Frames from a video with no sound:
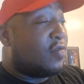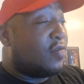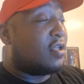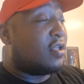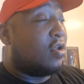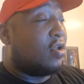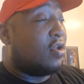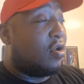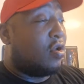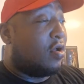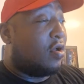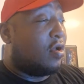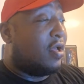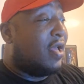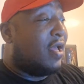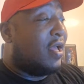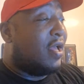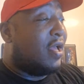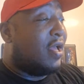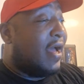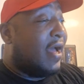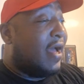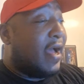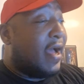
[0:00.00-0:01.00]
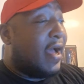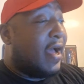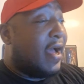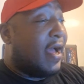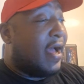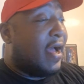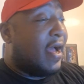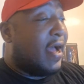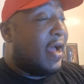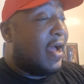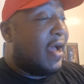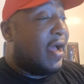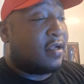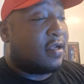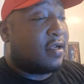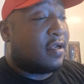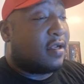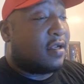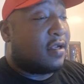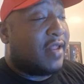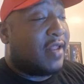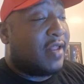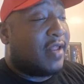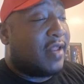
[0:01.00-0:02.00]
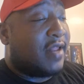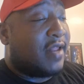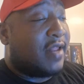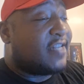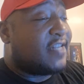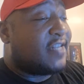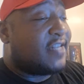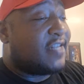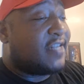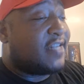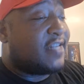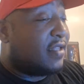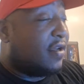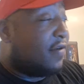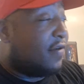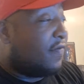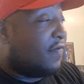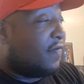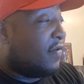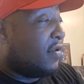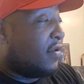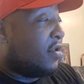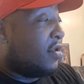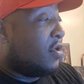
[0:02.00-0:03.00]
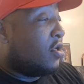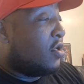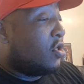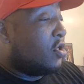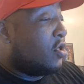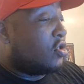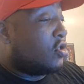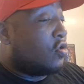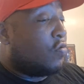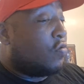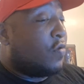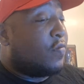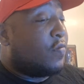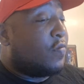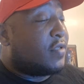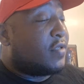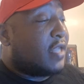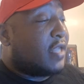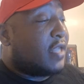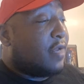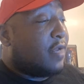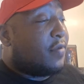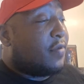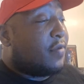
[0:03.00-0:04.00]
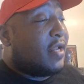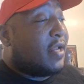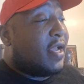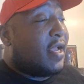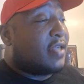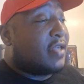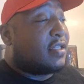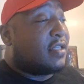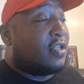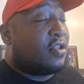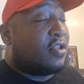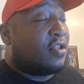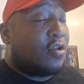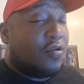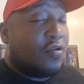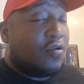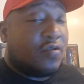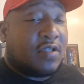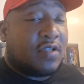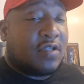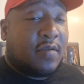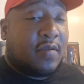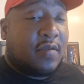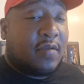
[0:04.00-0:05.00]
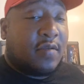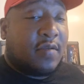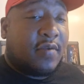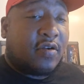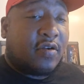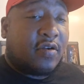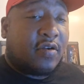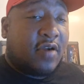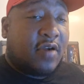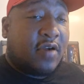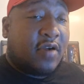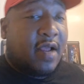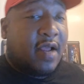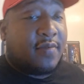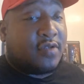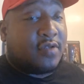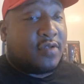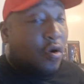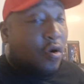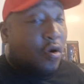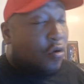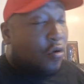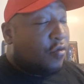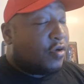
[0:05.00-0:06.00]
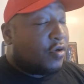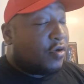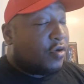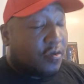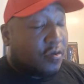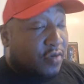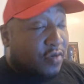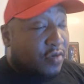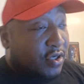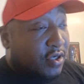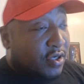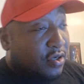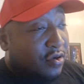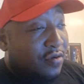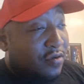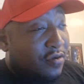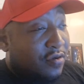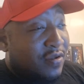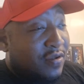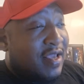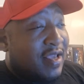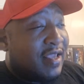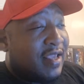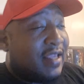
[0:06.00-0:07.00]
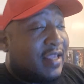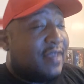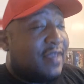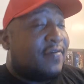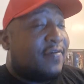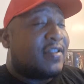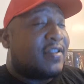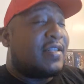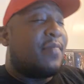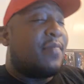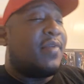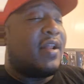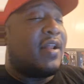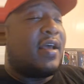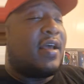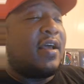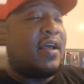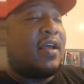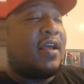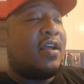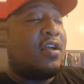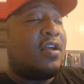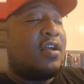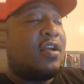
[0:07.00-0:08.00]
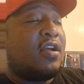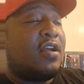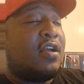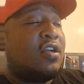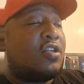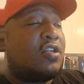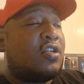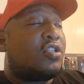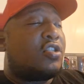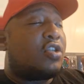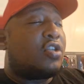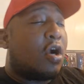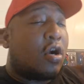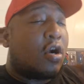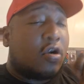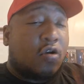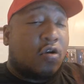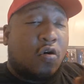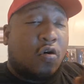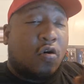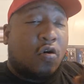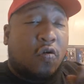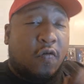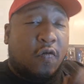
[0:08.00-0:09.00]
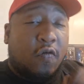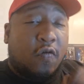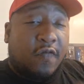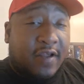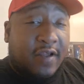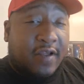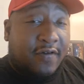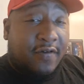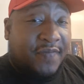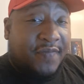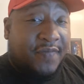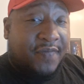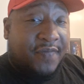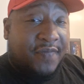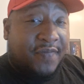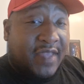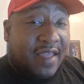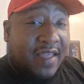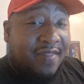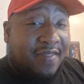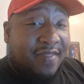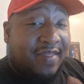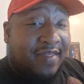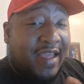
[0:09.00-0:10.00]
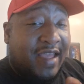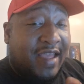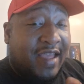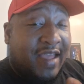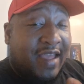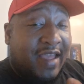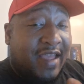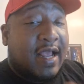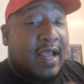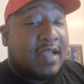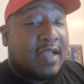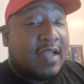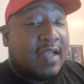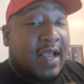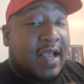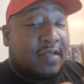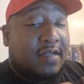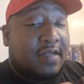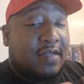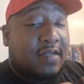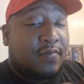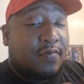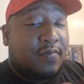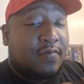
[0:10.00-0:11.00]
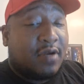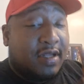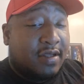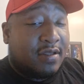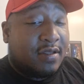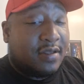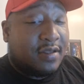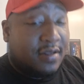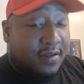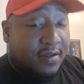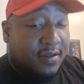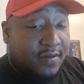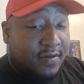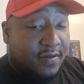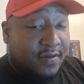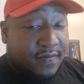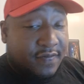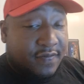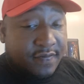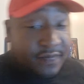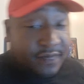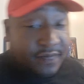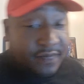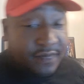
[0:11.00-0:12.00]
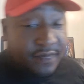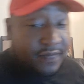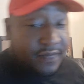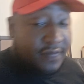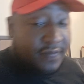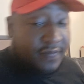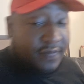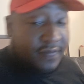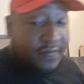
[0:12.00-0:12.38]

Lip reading: Grill was still on. I dropped the last bit of stuff. So we was able to actually throw some of the crabs on the grill, give it some of that charcoal flavor. And that was actually pretty good.